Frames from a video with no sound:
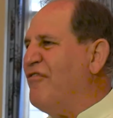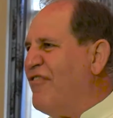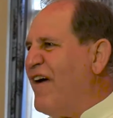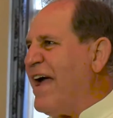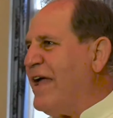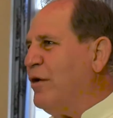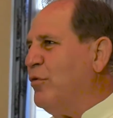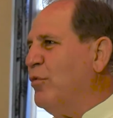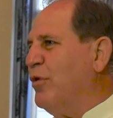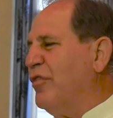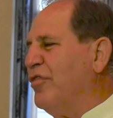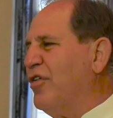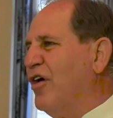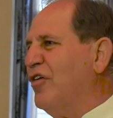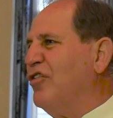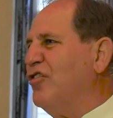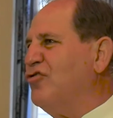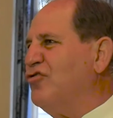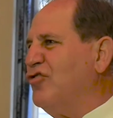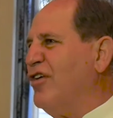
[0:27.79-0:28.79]
fight with
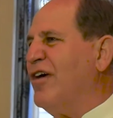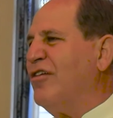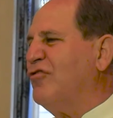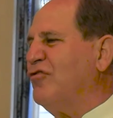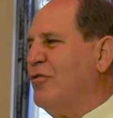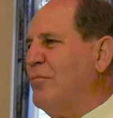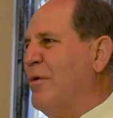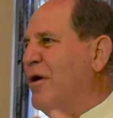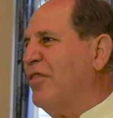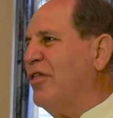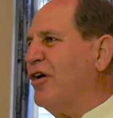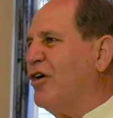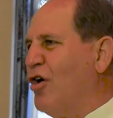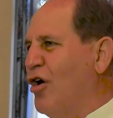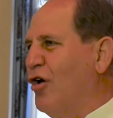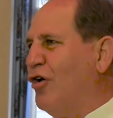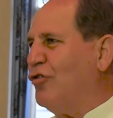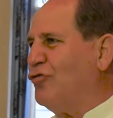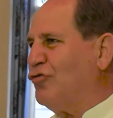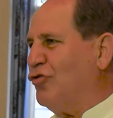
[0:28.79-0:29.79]
other chefs from other
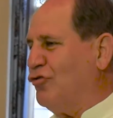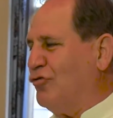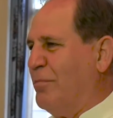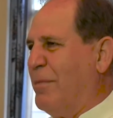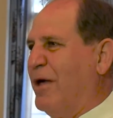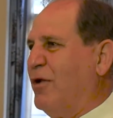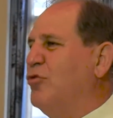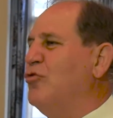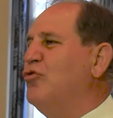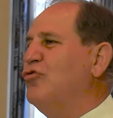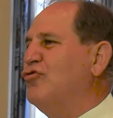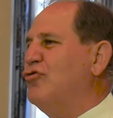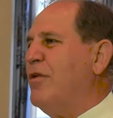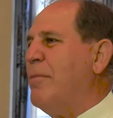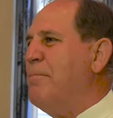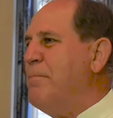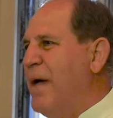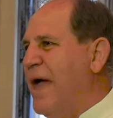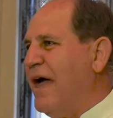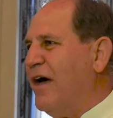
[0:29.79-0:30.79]
cultures about who's
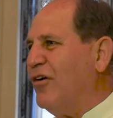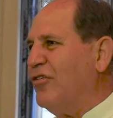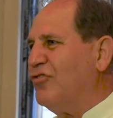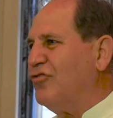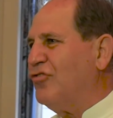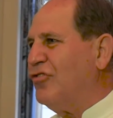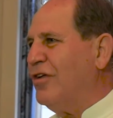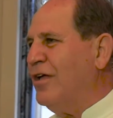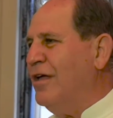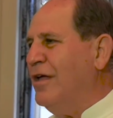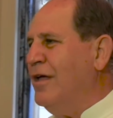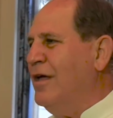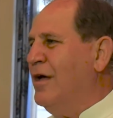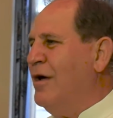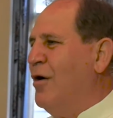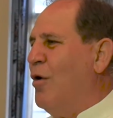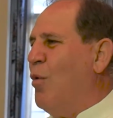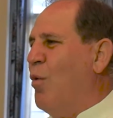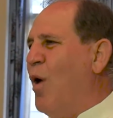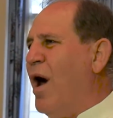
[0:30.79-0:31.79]
the best?
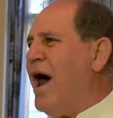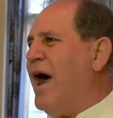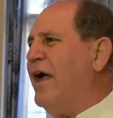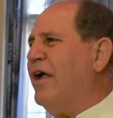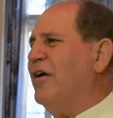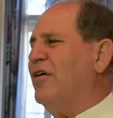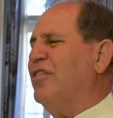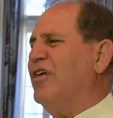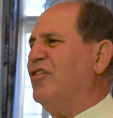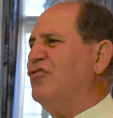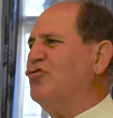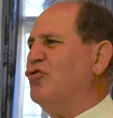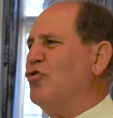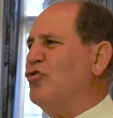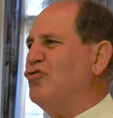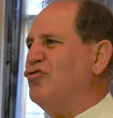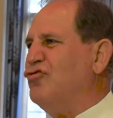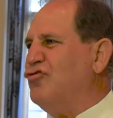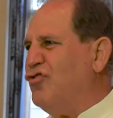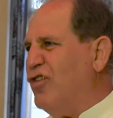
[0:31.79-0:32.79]
Why are they
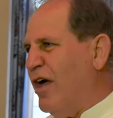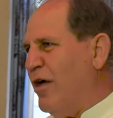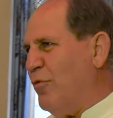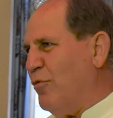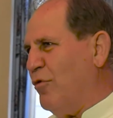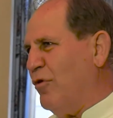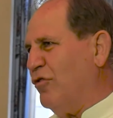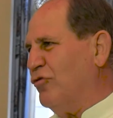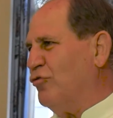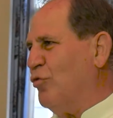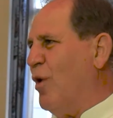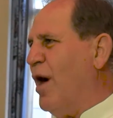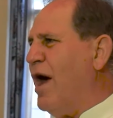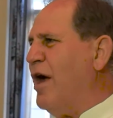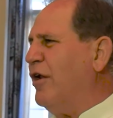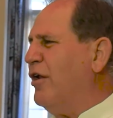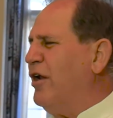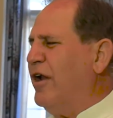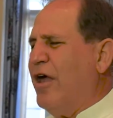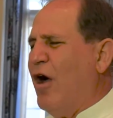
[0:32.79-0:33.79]
so generous?
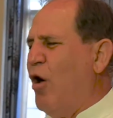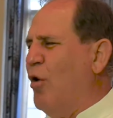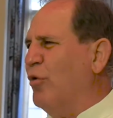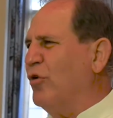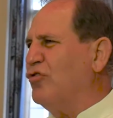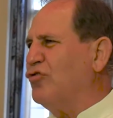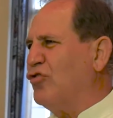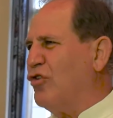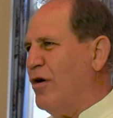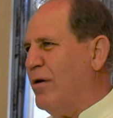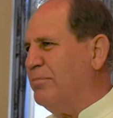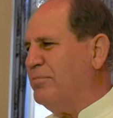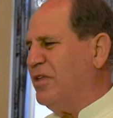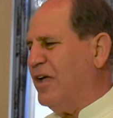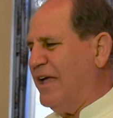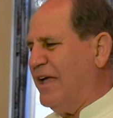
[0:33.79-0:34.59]
Why do they always come